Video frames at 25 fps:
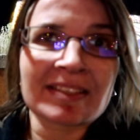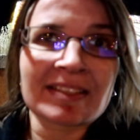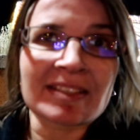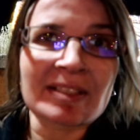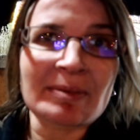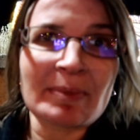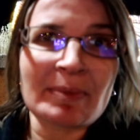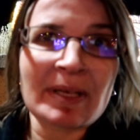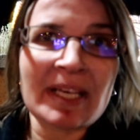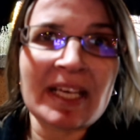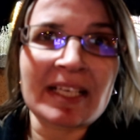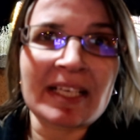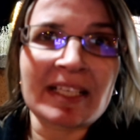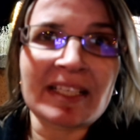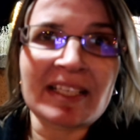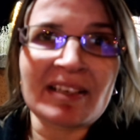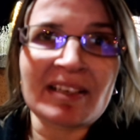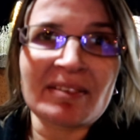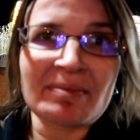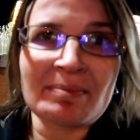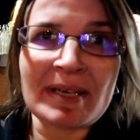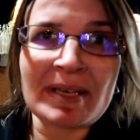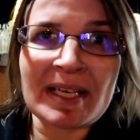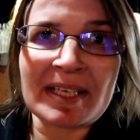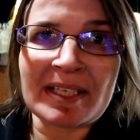I'm here,
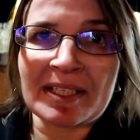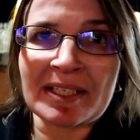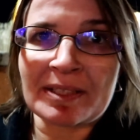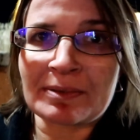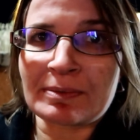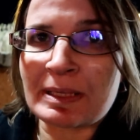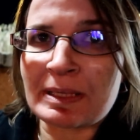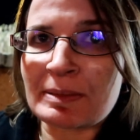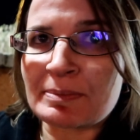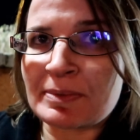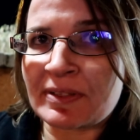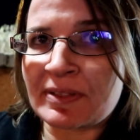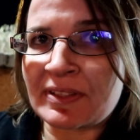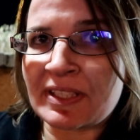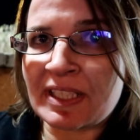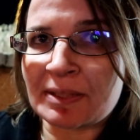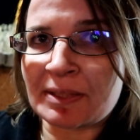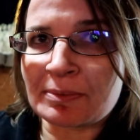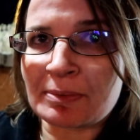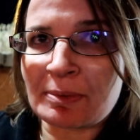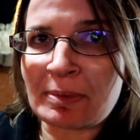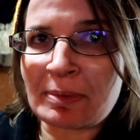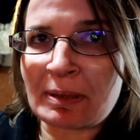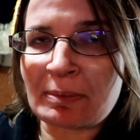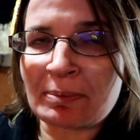I've made it to Webb's. I think
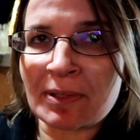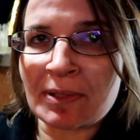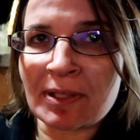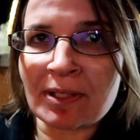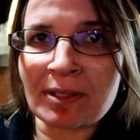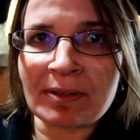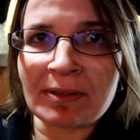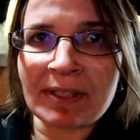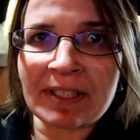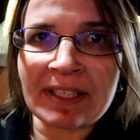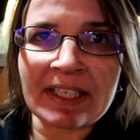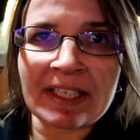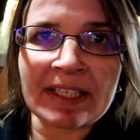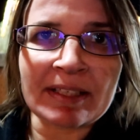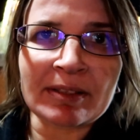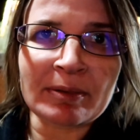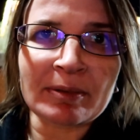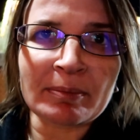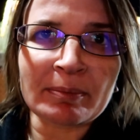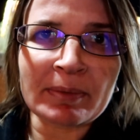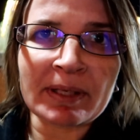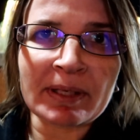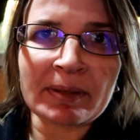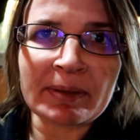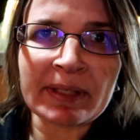I'm a bit blurry. Yeah,
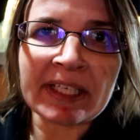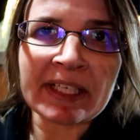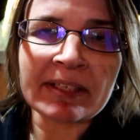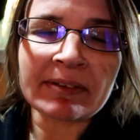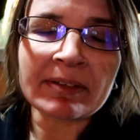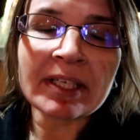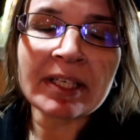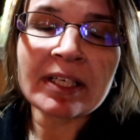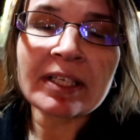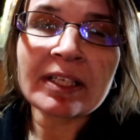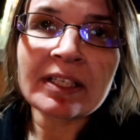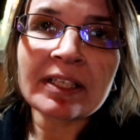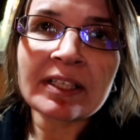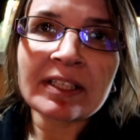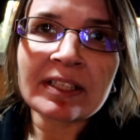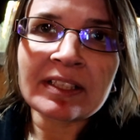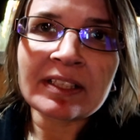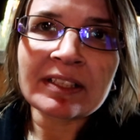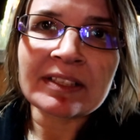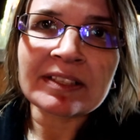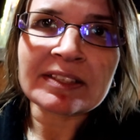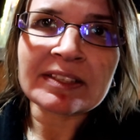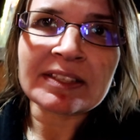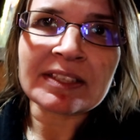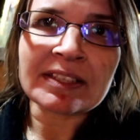I'm here now.
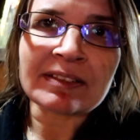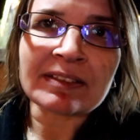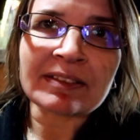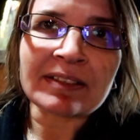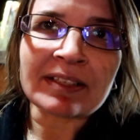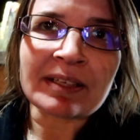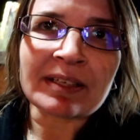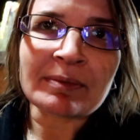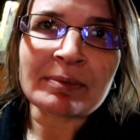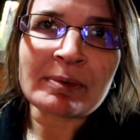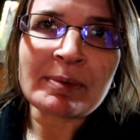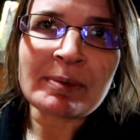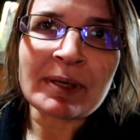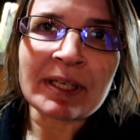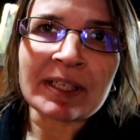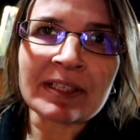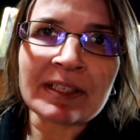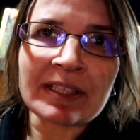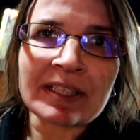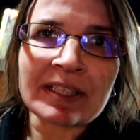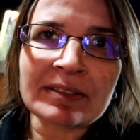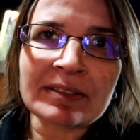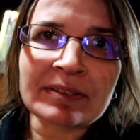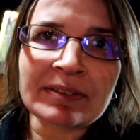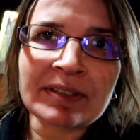So I'm a bit
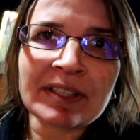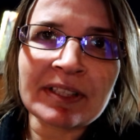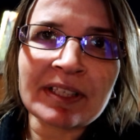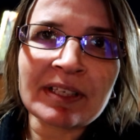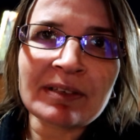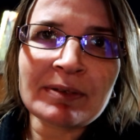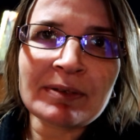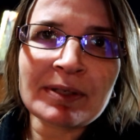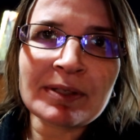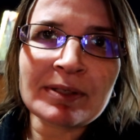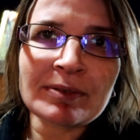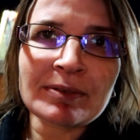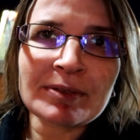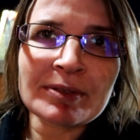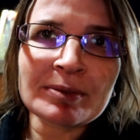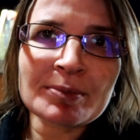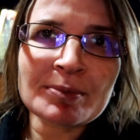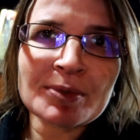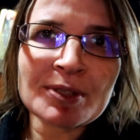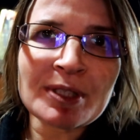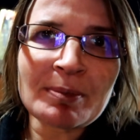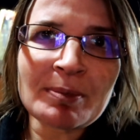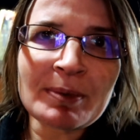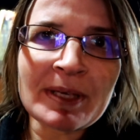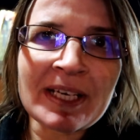so I'm going to go and do some
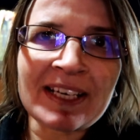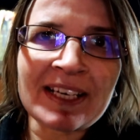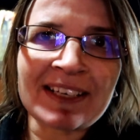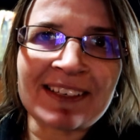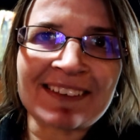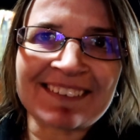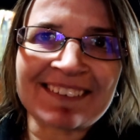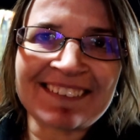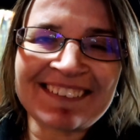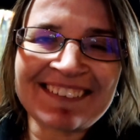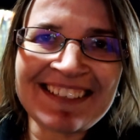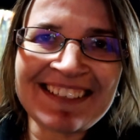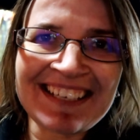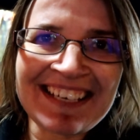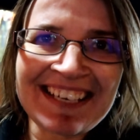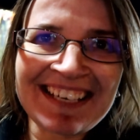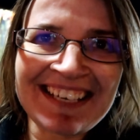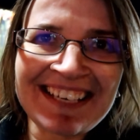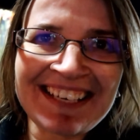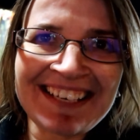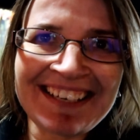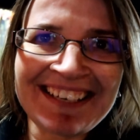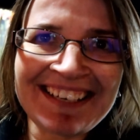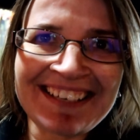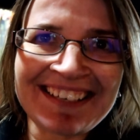shopping.
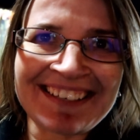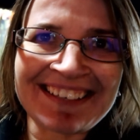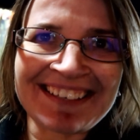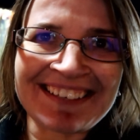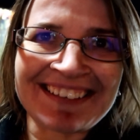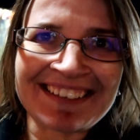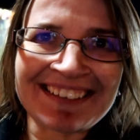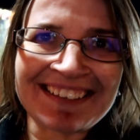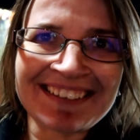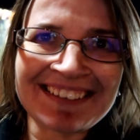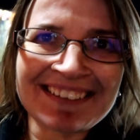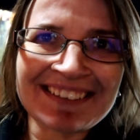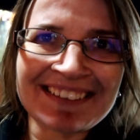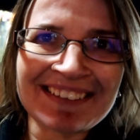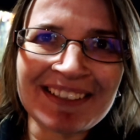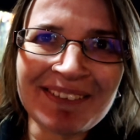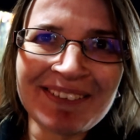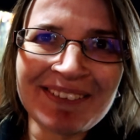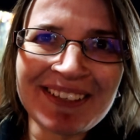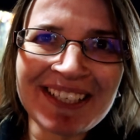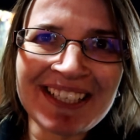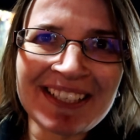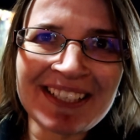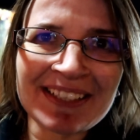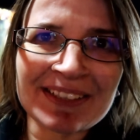Yay!
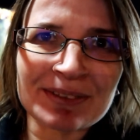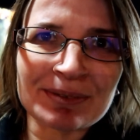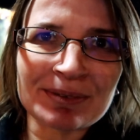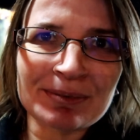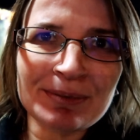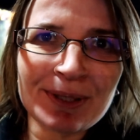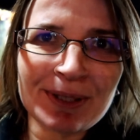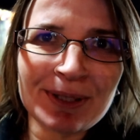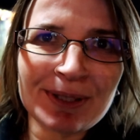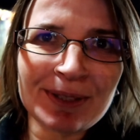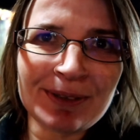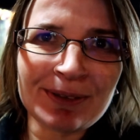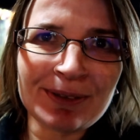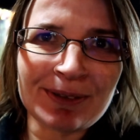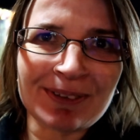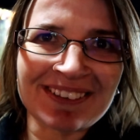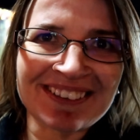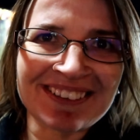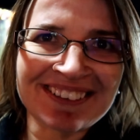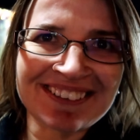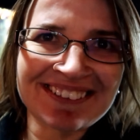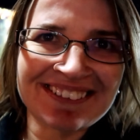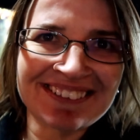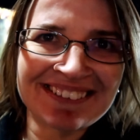No kids! Woohoo!